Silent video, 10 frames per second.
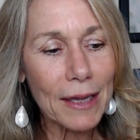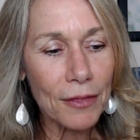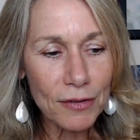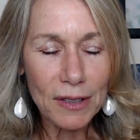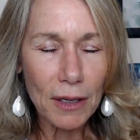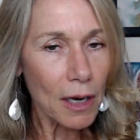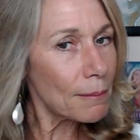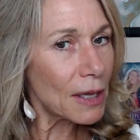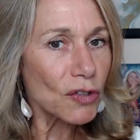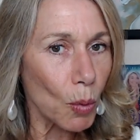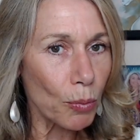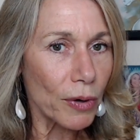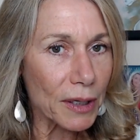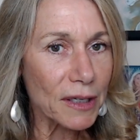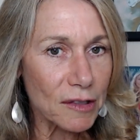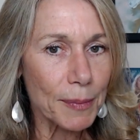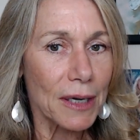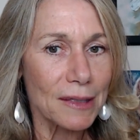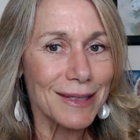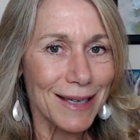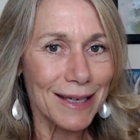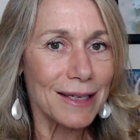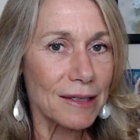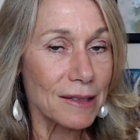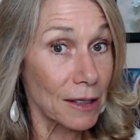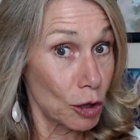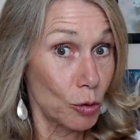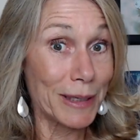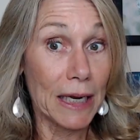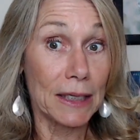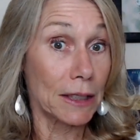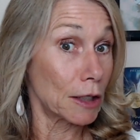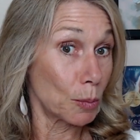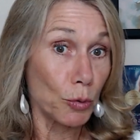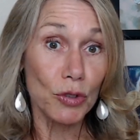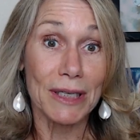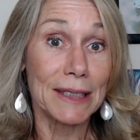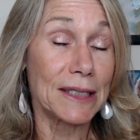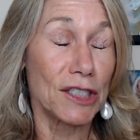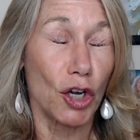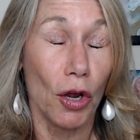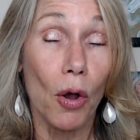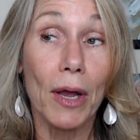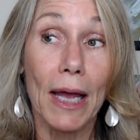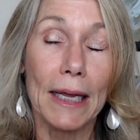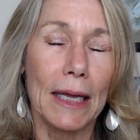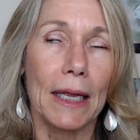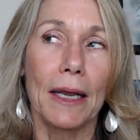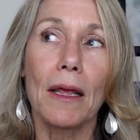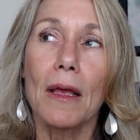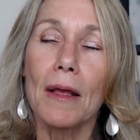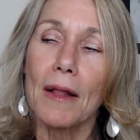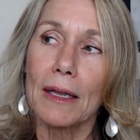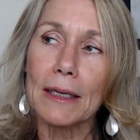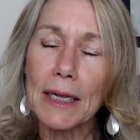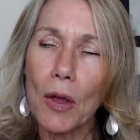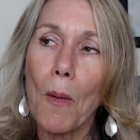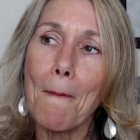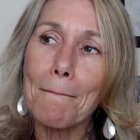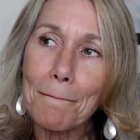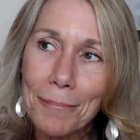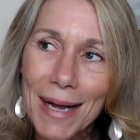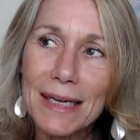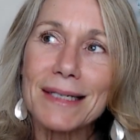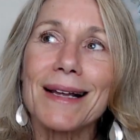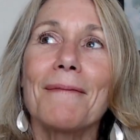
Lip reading: There's a lot of mental brilliance because it is illuminated in the Buddha Aditya Yoga in Leo, but